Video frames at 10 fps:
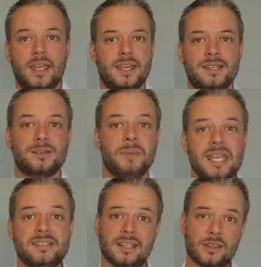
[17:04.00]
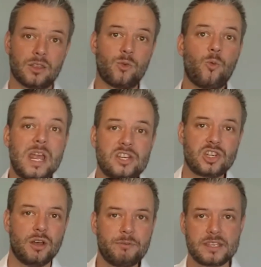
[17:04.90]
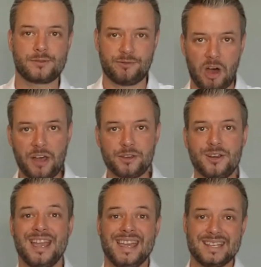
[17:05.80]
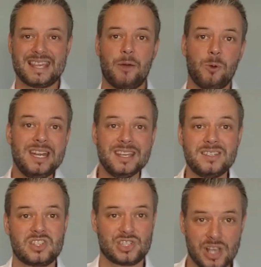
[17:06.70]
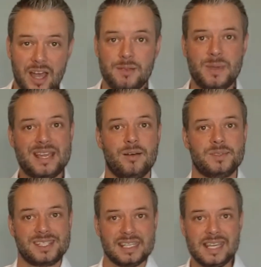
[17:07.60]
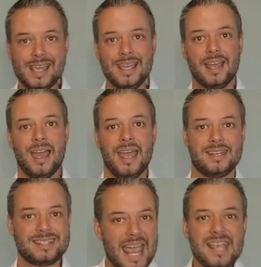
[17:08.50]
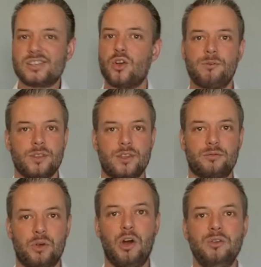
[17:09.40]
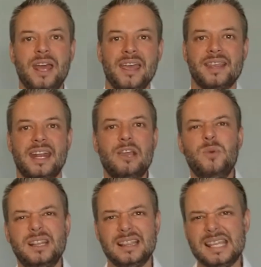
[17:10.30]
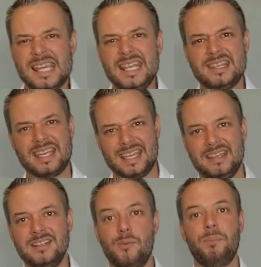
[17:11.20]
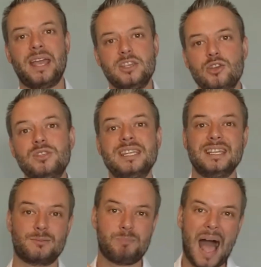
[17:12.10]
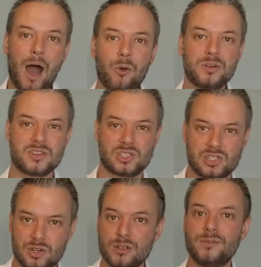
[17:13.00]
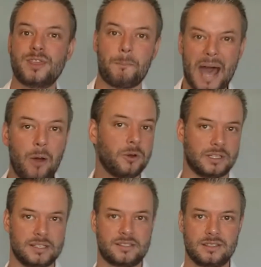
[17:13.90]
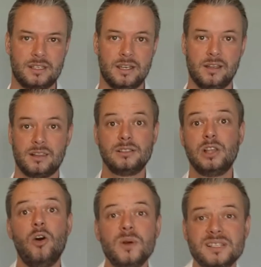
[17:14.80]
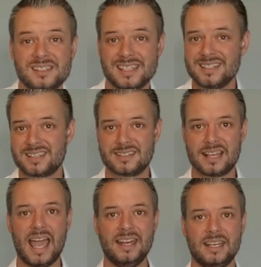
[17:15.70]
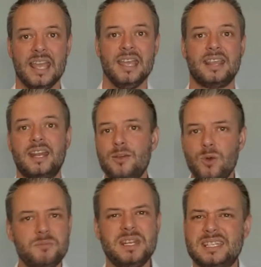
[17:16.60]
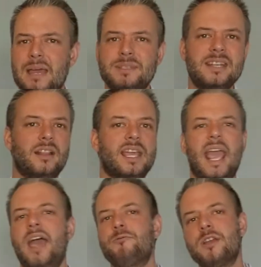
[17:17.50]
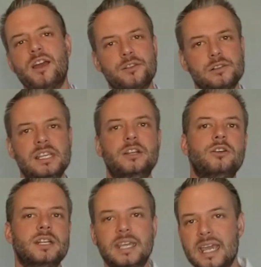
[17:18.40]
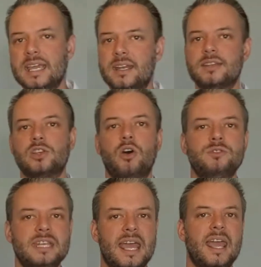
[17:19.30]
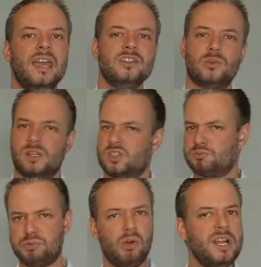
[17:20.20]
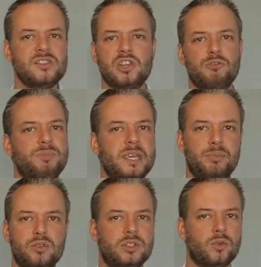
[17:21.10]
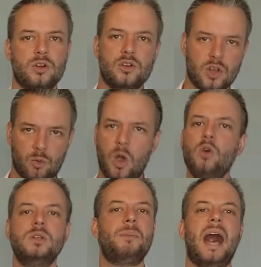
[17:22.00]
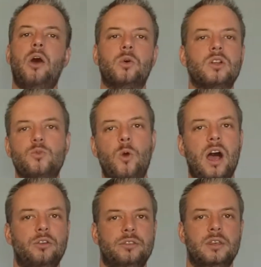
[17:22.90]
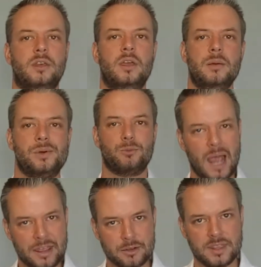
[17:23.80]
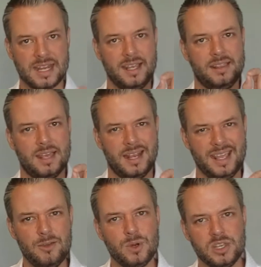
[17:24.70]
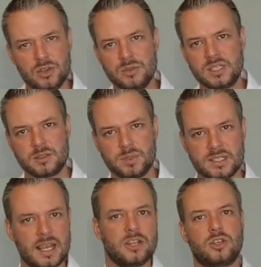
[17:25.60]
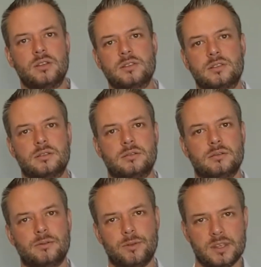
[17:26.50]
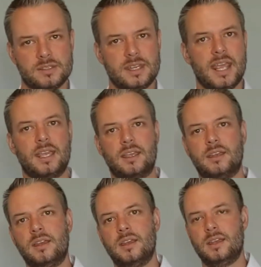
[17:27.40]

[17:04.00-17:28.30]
It's amazing that the wish of this father is that when his son becomes king and takes over the throne, that he would lead the kingdom by using his power to serve the powerless, the lowest in society, that he wouldn't be tempted like every other leader and king in his own day to exploit his own people in order to grow in power and wealth, but rather that he would use his possessions for the sake